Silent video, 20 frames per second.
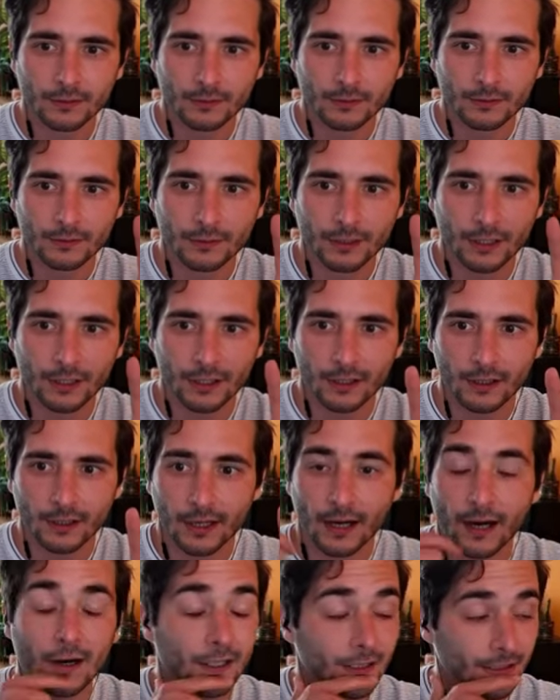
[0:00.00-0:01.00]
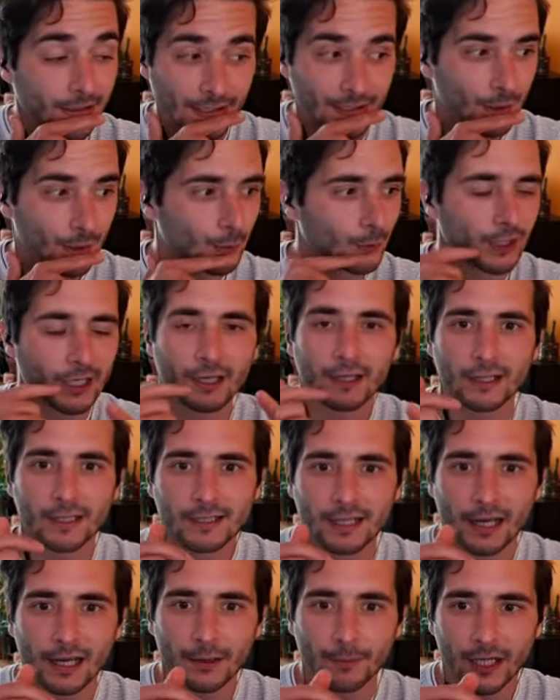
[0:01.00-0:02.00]
the artist created this
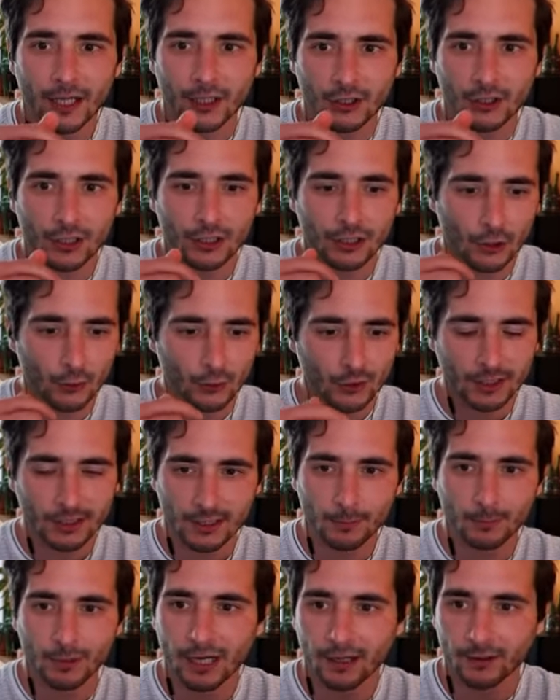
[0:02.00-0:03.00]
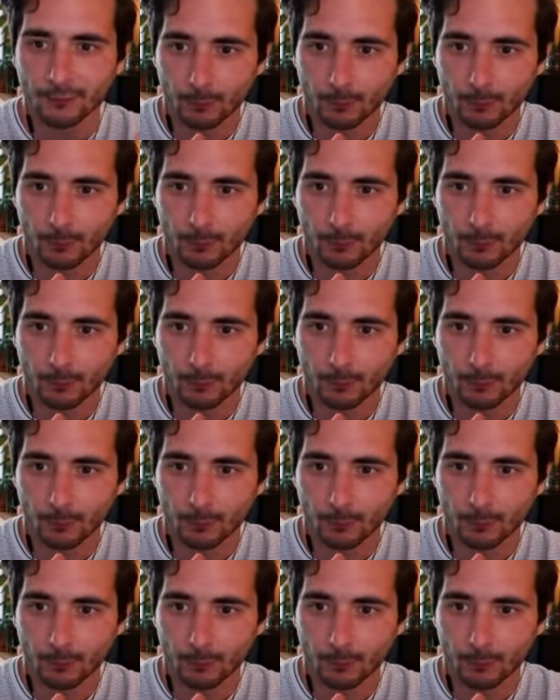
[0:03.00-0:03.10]
animation using some kind of